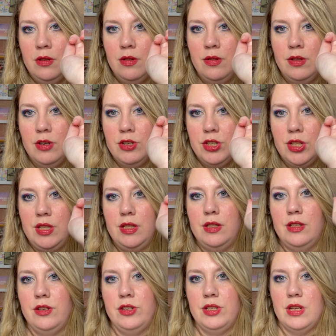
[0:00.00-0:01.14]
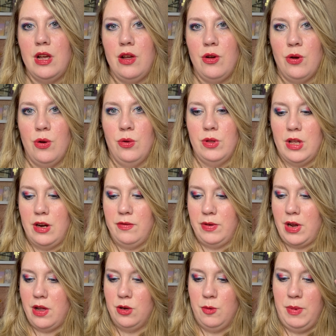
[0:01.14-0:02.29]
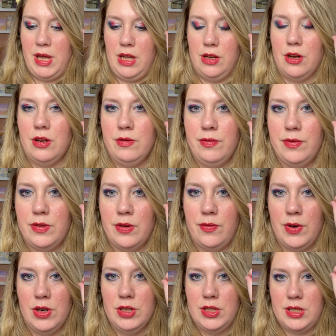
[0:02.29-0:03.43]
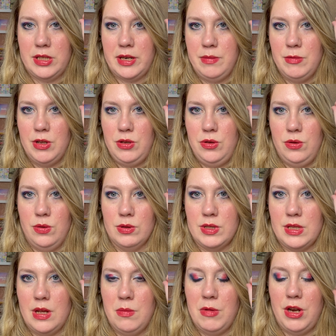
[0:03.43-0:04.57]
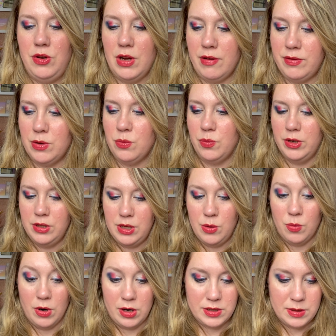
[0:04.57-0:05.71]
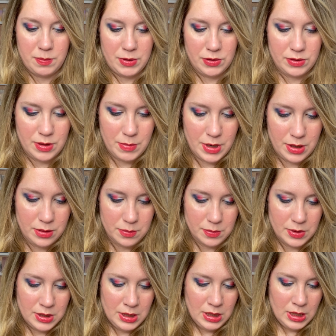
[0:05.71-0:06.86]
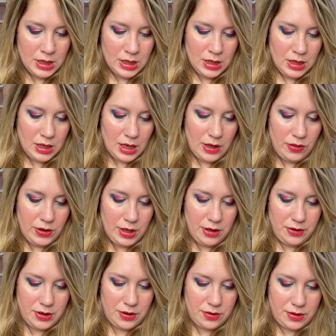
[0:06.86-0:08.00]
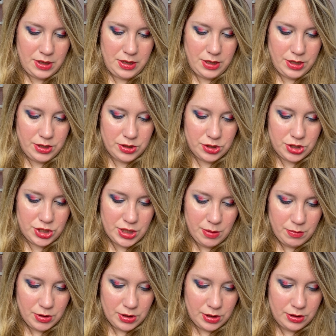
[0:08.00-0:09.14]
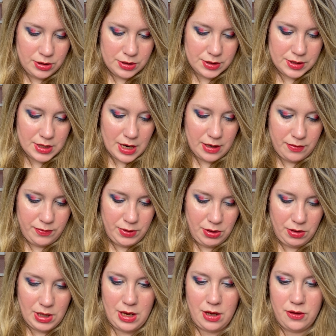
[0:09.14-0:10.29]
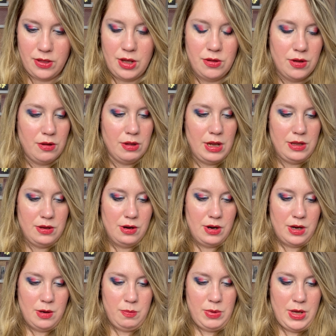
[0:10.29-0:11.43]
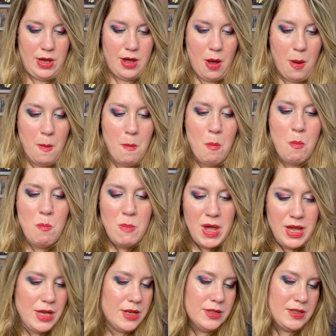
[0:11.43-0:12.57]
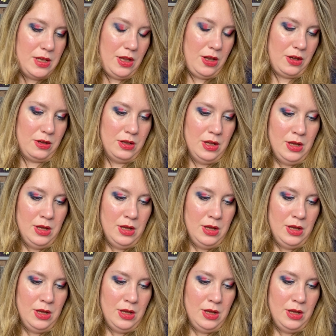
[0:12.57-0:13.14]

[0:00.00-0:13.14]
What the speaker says: There's not a whole lot of color payoff the first time that you use them, and you have to really work to build them up. And then the shimmers, I feel like they look like they're gonna be amazing